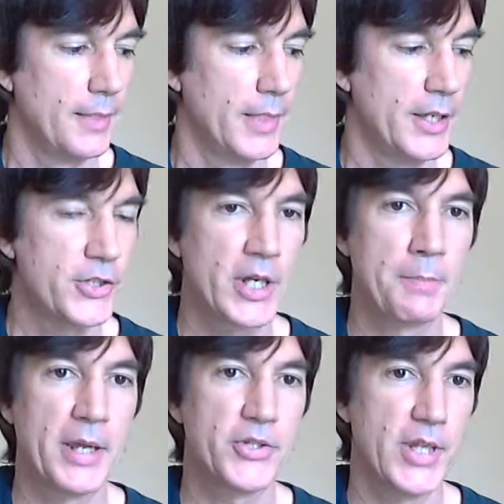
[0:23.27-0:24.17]
let's start
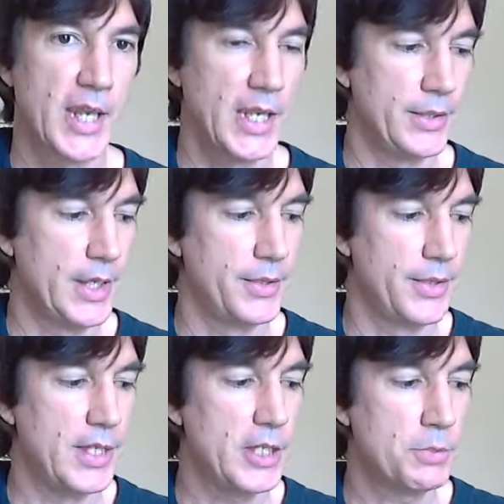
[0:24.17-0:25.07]
by saying that
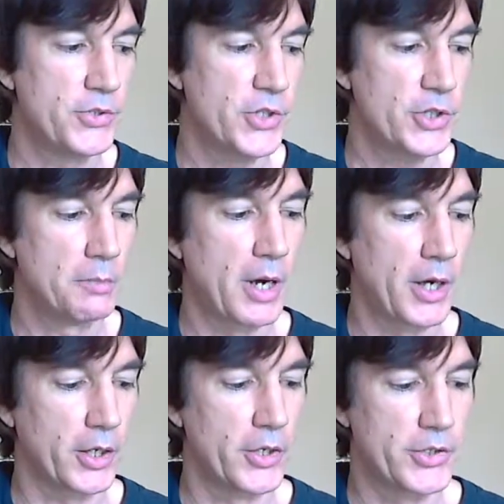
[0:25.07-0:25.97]
these position
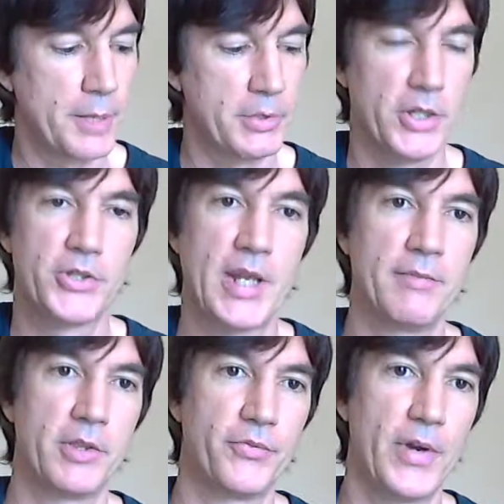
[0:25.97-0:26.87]
markers up to the
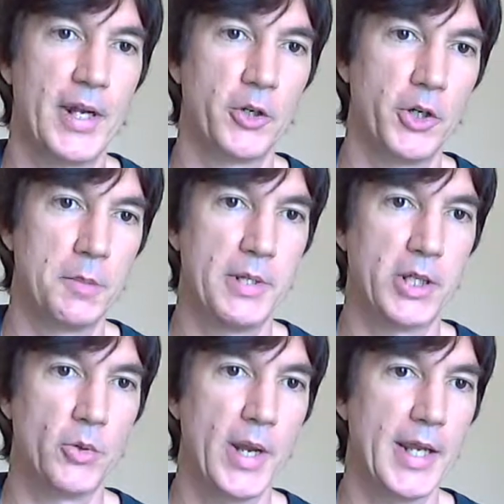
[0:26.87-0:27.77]
7th fret are going to be
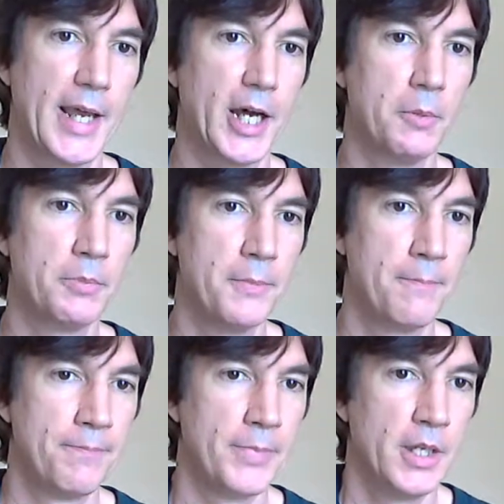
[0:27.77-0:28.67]
a great help.
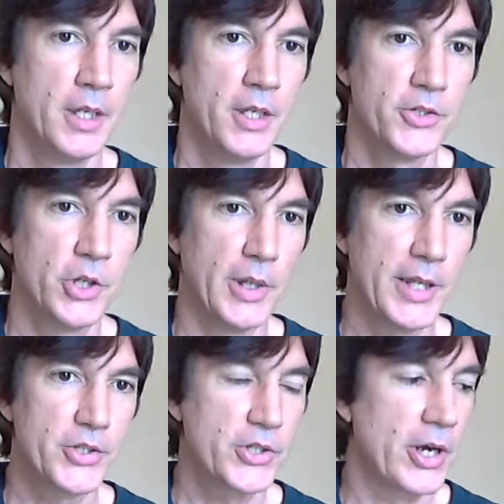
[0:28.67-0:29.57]
So
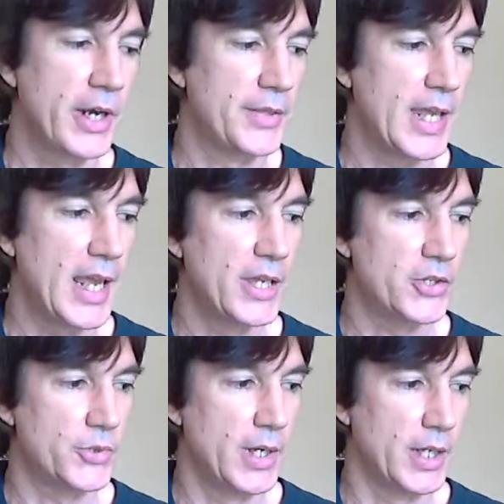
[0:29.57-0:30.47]
let's start on the A
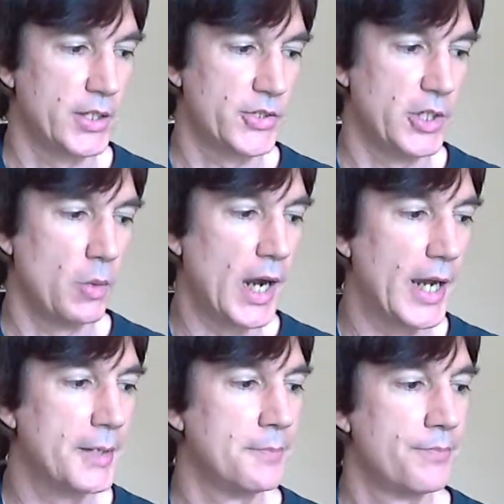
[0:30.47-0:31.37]
string and see
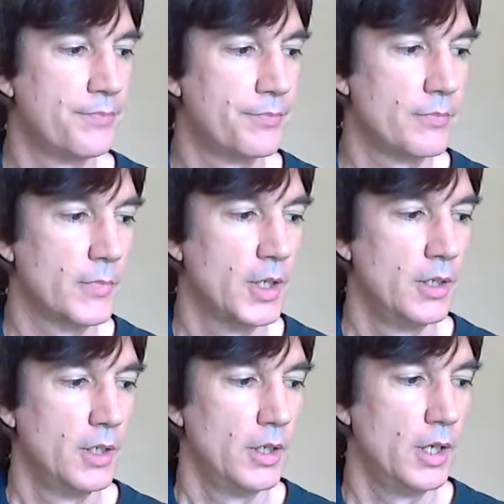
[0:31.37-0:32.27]
why.
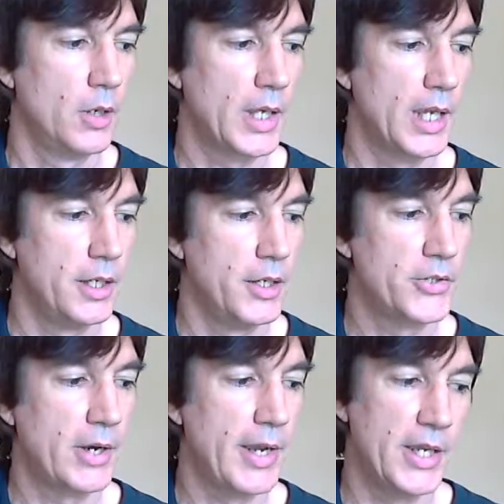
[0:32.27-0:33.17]
Okay,
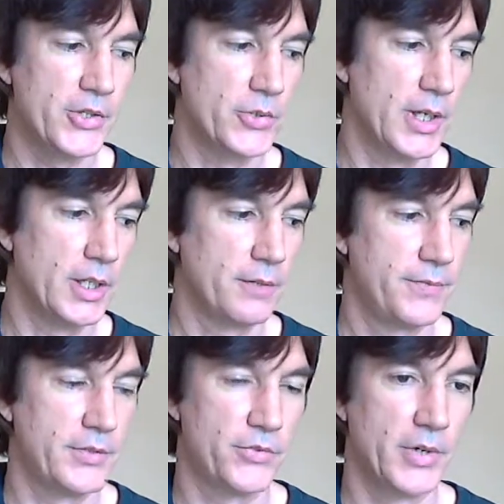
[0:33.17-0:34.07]
here's our A string,
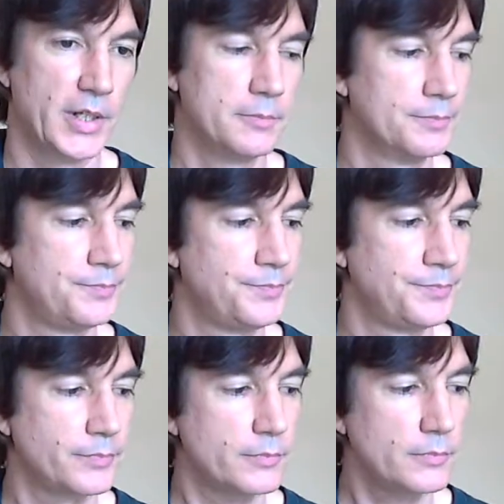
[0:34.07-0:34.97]
5th string.
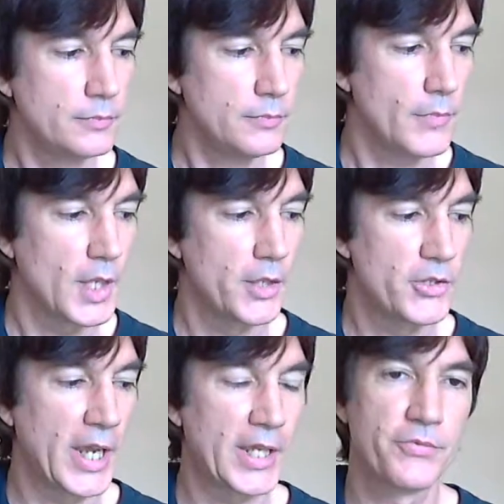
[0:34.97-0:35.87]

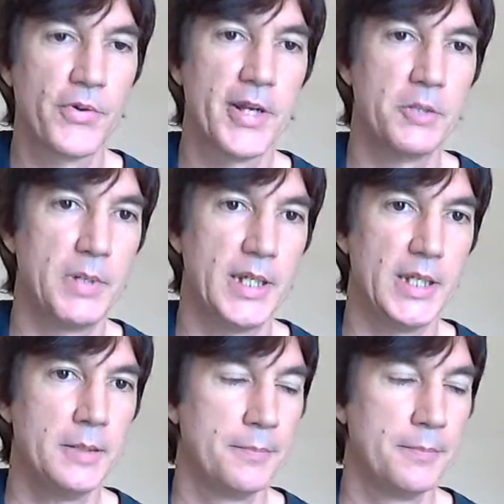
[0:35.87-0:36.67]
2nd fret is B.